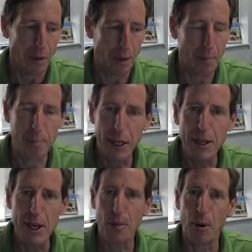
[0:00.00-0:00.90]
The big
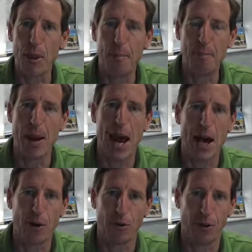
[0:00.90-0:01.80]
number that
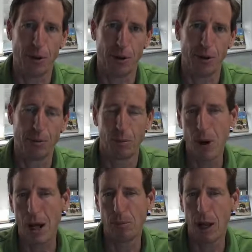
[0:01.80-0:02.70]
matters here,
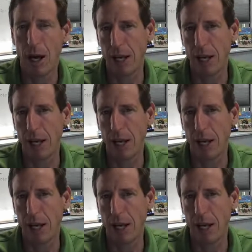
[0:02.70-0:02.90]
well,